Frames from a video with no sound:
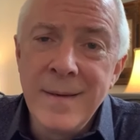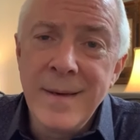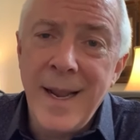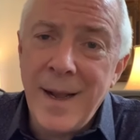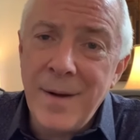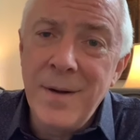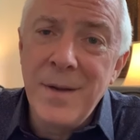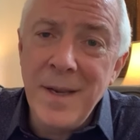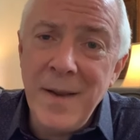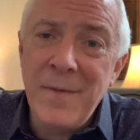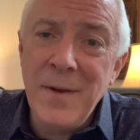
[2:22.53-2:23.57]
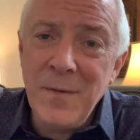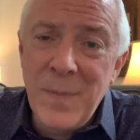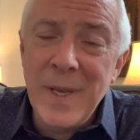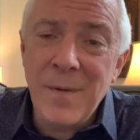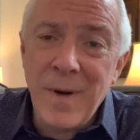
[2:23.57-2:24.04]
Now, if you've
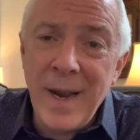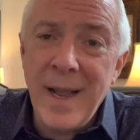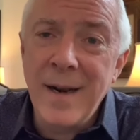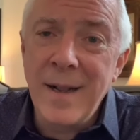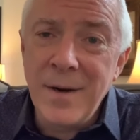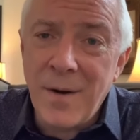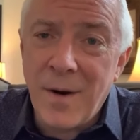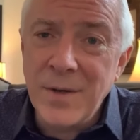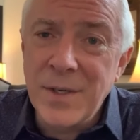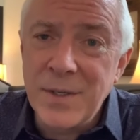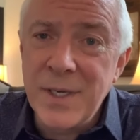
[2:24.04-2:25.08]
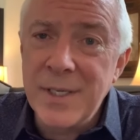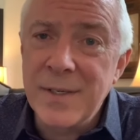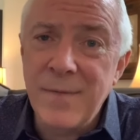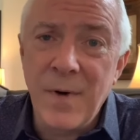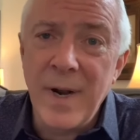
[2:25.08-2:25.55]
been around a
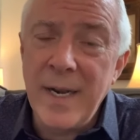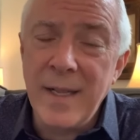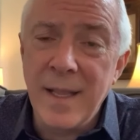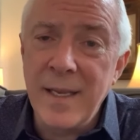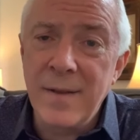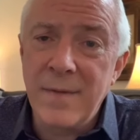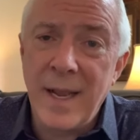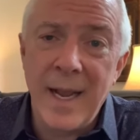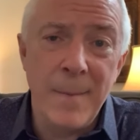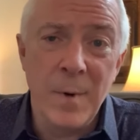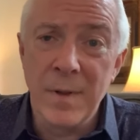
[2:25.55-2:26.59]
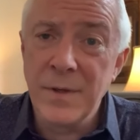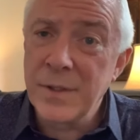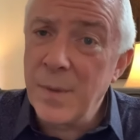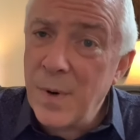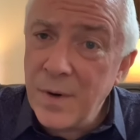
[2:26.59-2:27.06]
narcissist for any length of time, whether
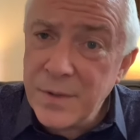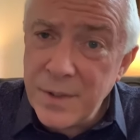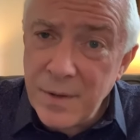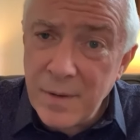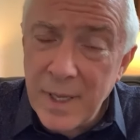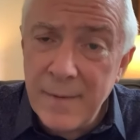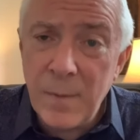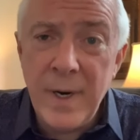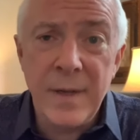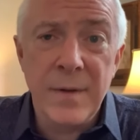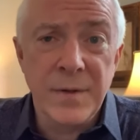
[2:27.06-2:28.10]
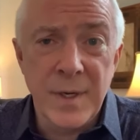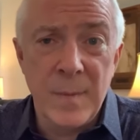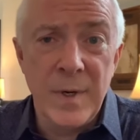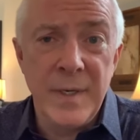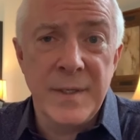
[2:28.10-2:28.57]
it's the person you live with or
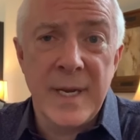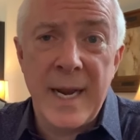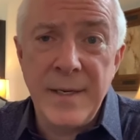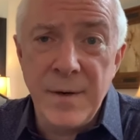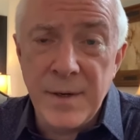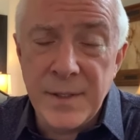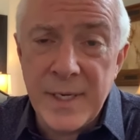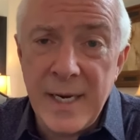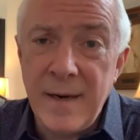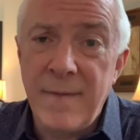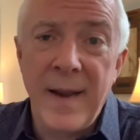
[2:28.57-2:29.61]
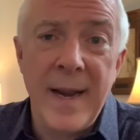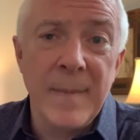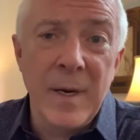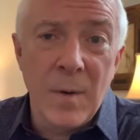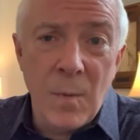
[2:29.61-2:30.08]
someone inside your extended
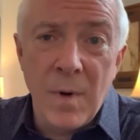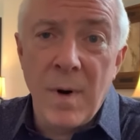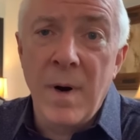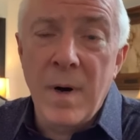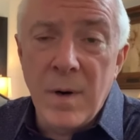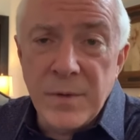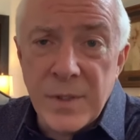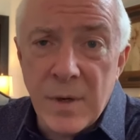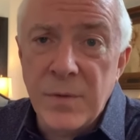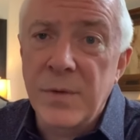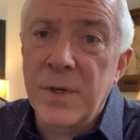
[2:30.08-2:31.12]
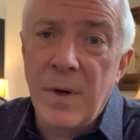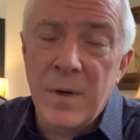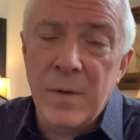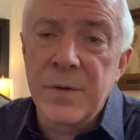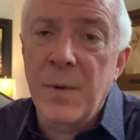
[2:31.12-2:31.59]
family or work or social
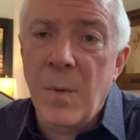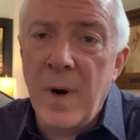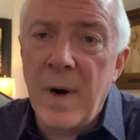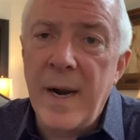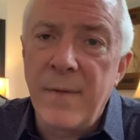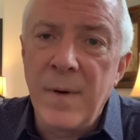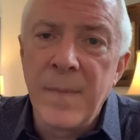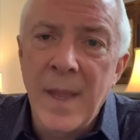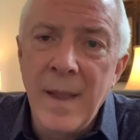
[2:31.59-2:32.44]
circles or wherever,